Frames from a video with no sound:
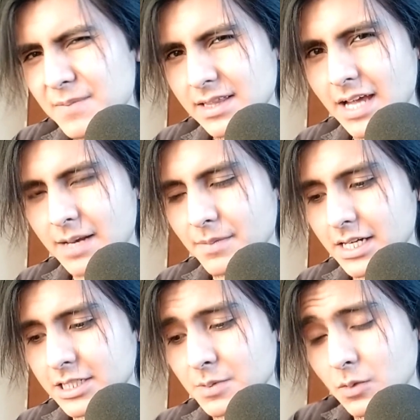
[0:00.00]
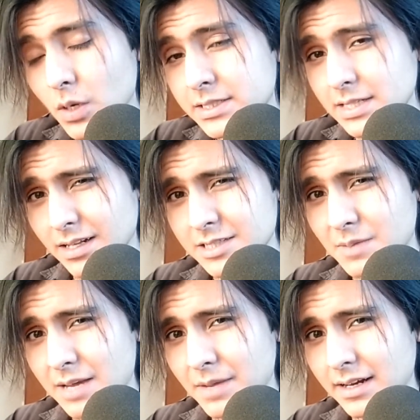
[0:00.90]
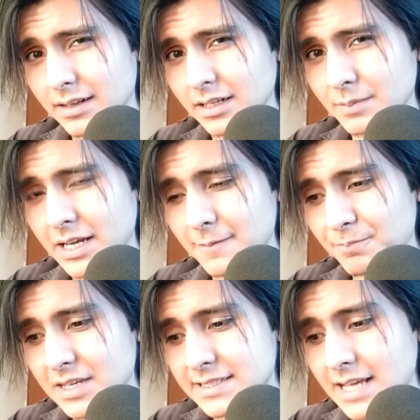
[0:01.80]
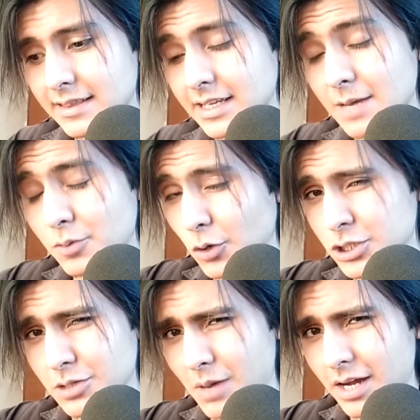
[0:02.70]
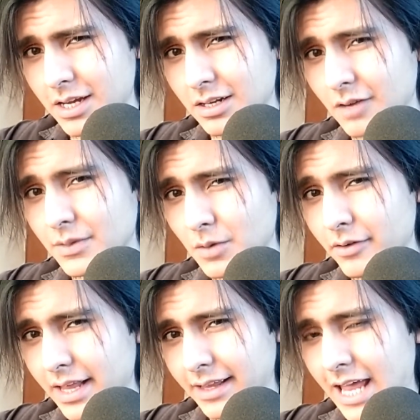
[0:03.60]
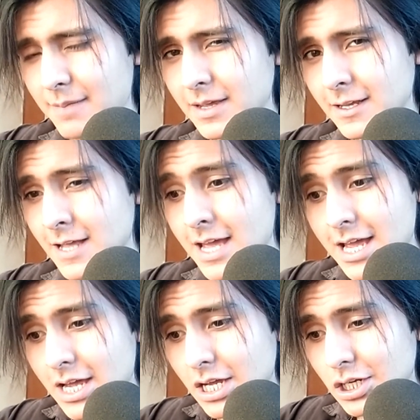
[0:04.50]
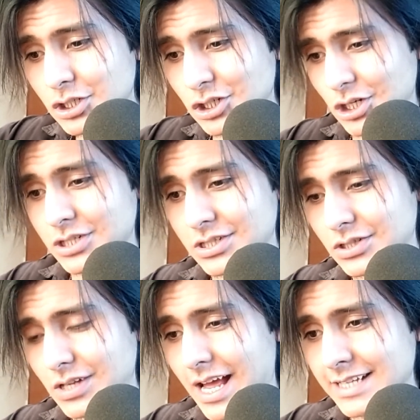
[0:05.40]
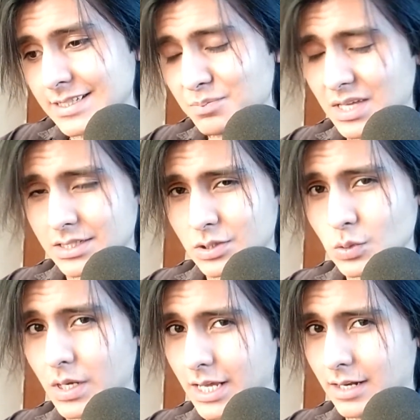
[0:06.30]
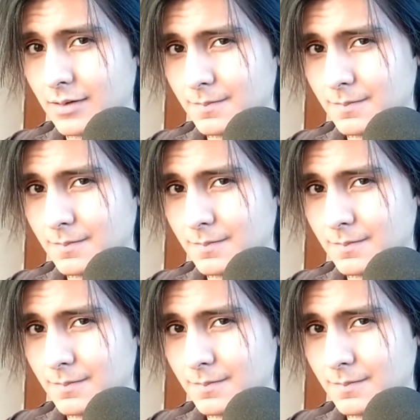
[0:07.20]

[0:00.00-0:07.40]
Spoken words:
me that much, but what settles my mind a little bit is that they approach the market of the mobile gaming just as a means to an end.